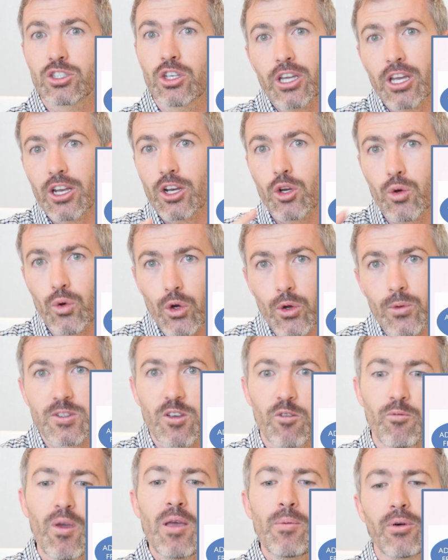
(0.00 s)
Look at groups
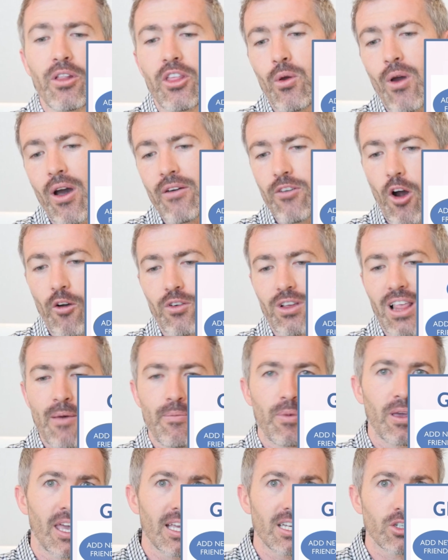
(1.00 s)
of people that you have
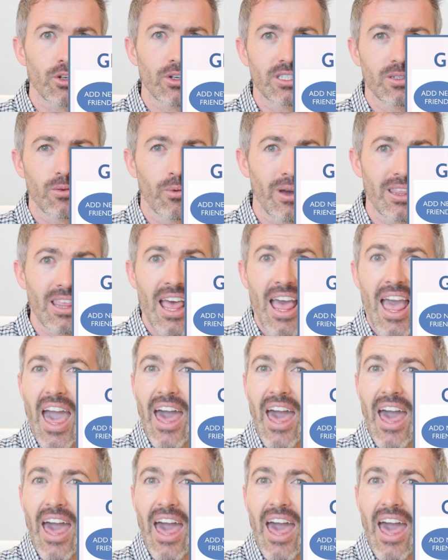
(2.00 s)
overlapping interests with,